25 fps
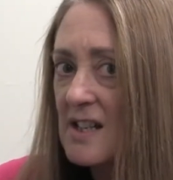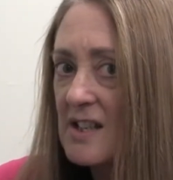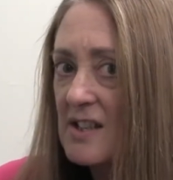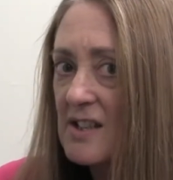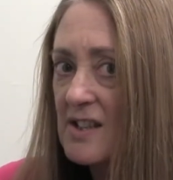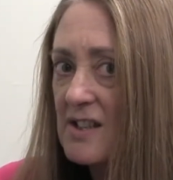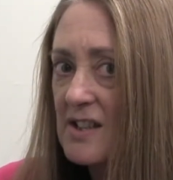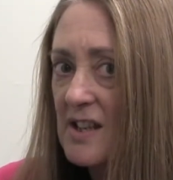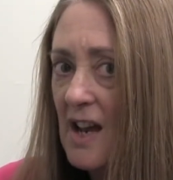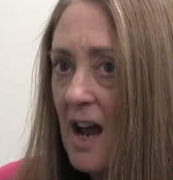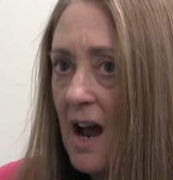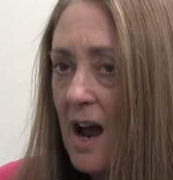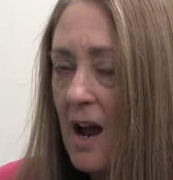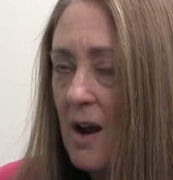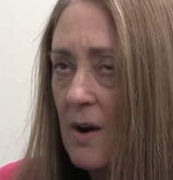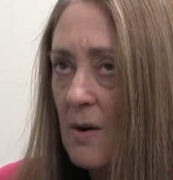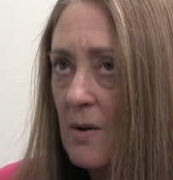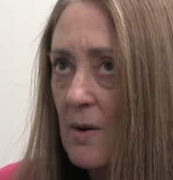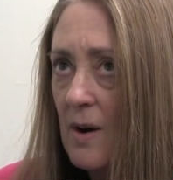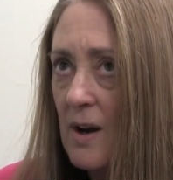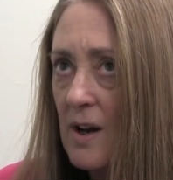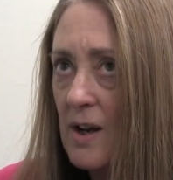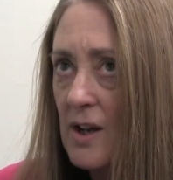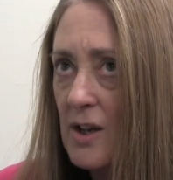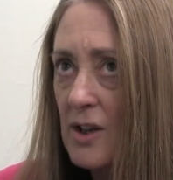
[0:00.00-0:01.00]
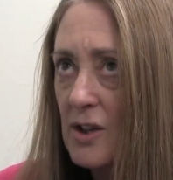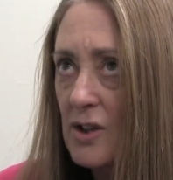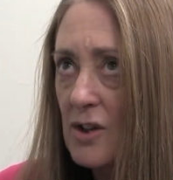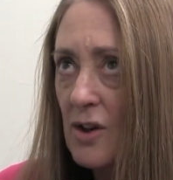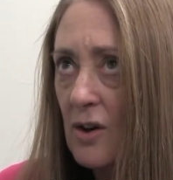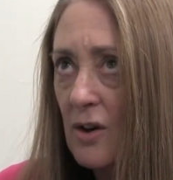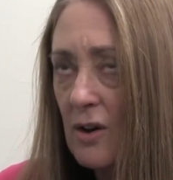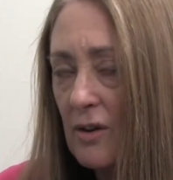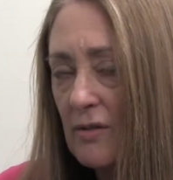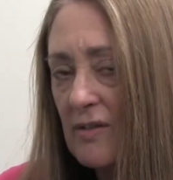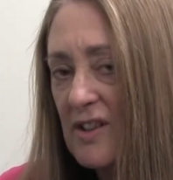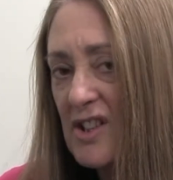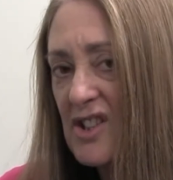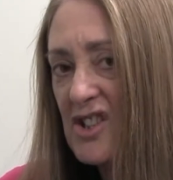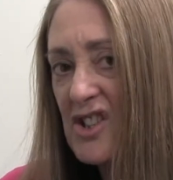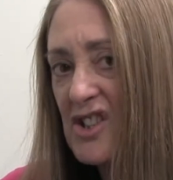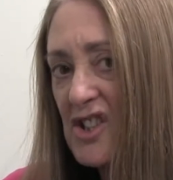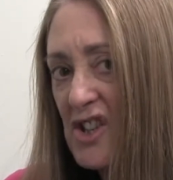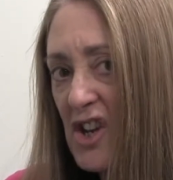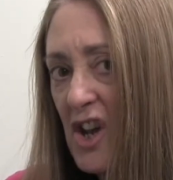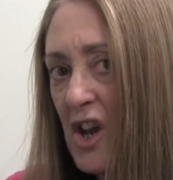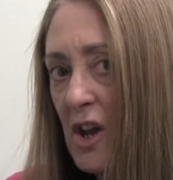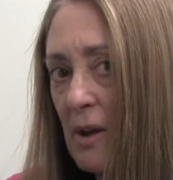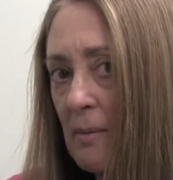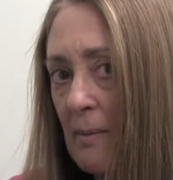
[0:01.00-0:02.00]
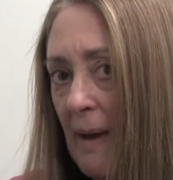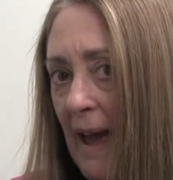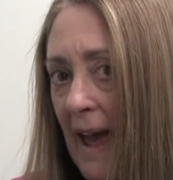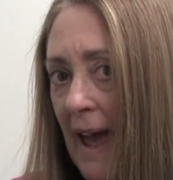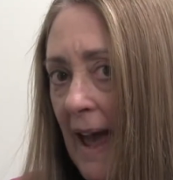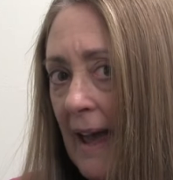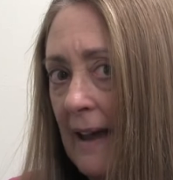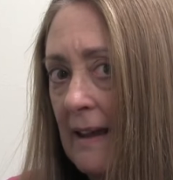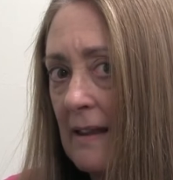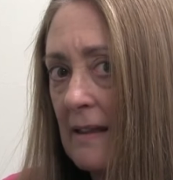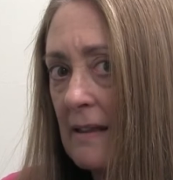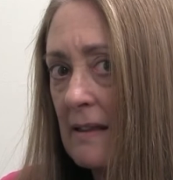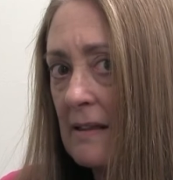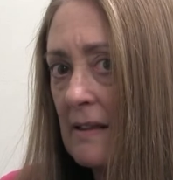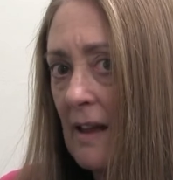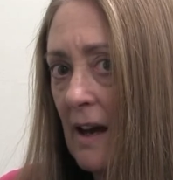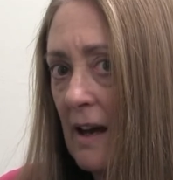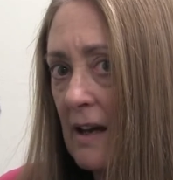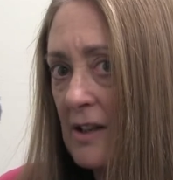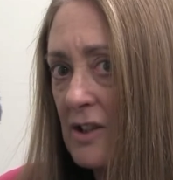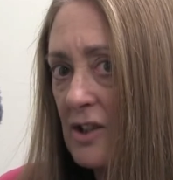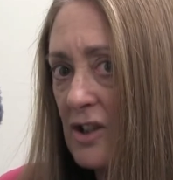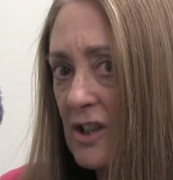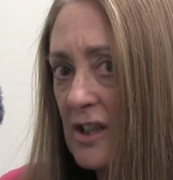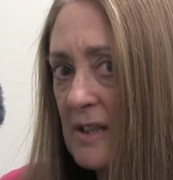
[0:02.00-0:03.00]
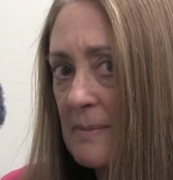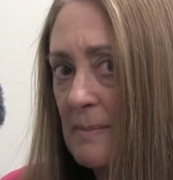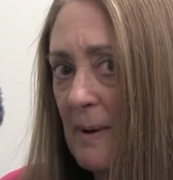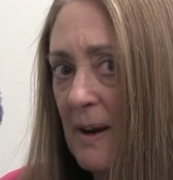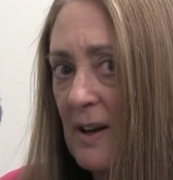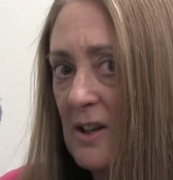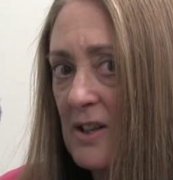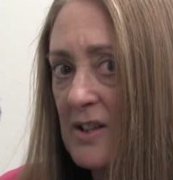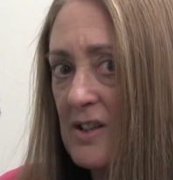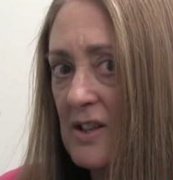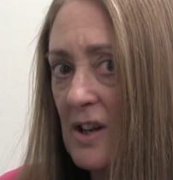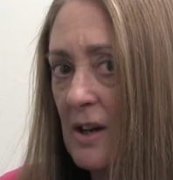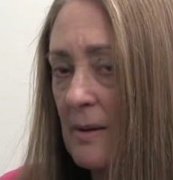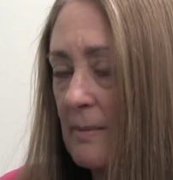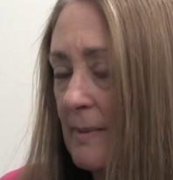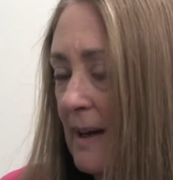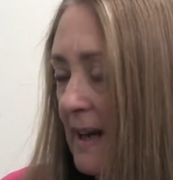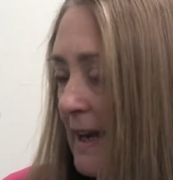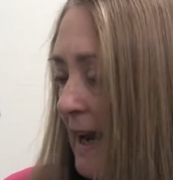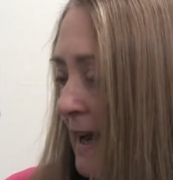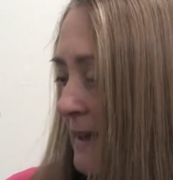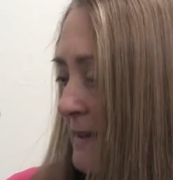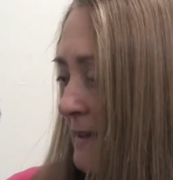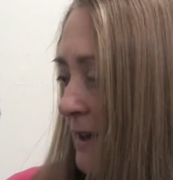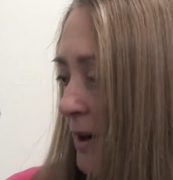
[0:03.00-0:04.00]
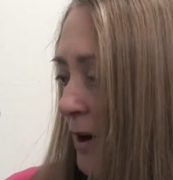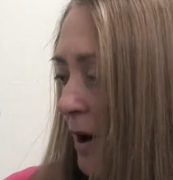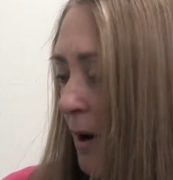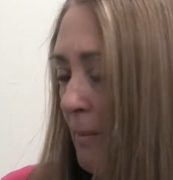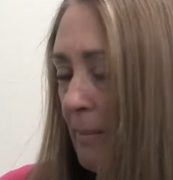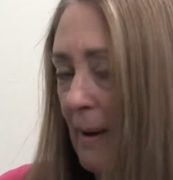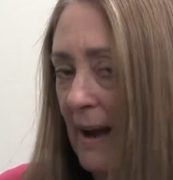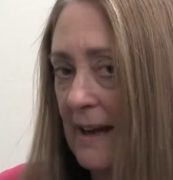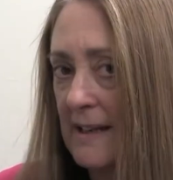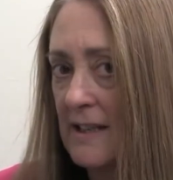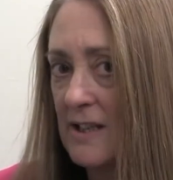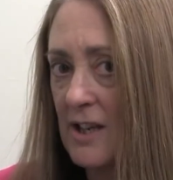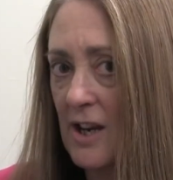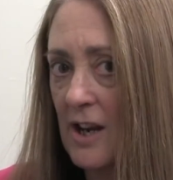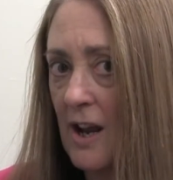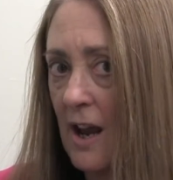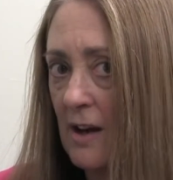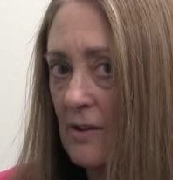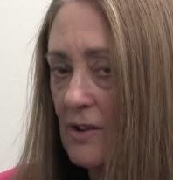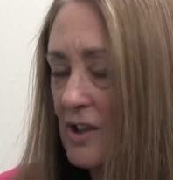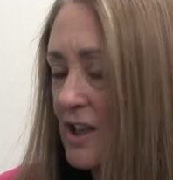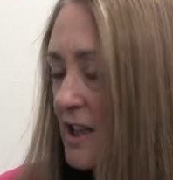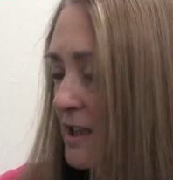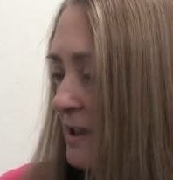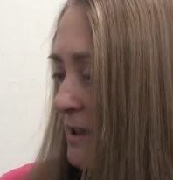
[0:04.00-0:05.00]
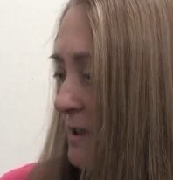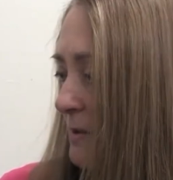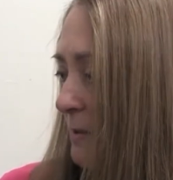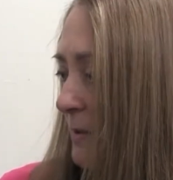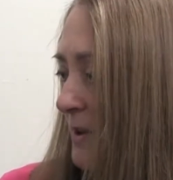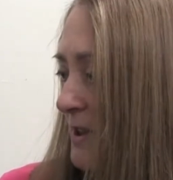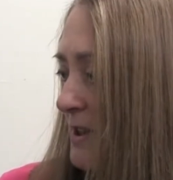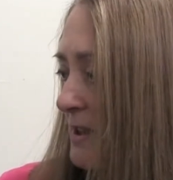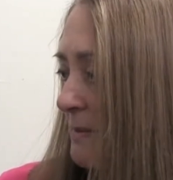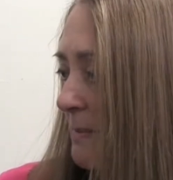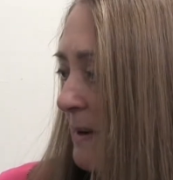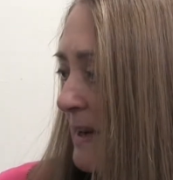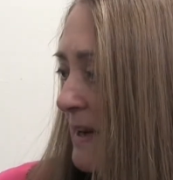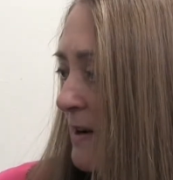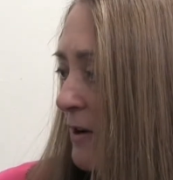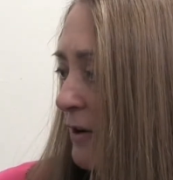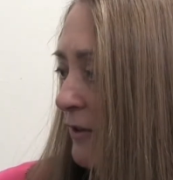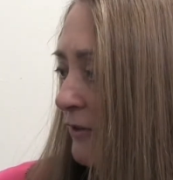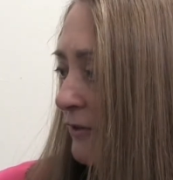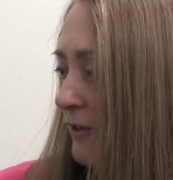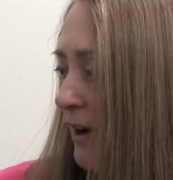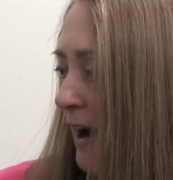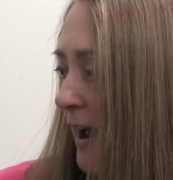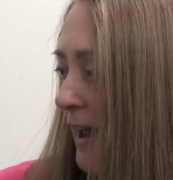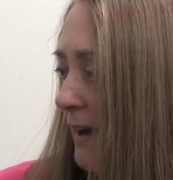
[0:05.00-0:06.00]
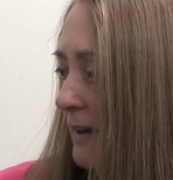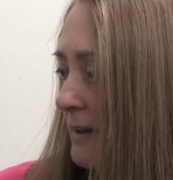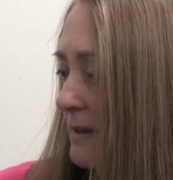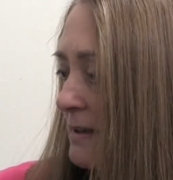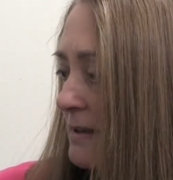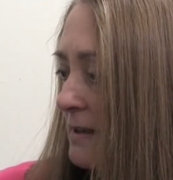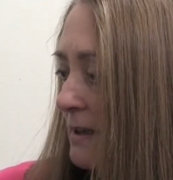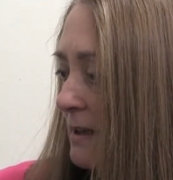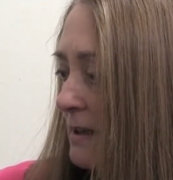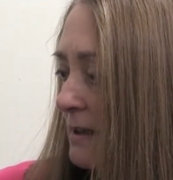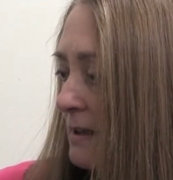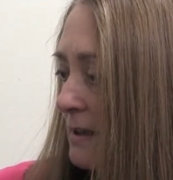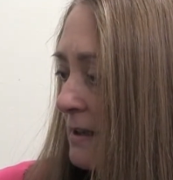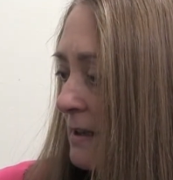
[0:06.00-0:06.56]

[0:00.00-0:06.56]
So you're assuming that just because Uman hasn't got back to you, she doesn't want to be your friend.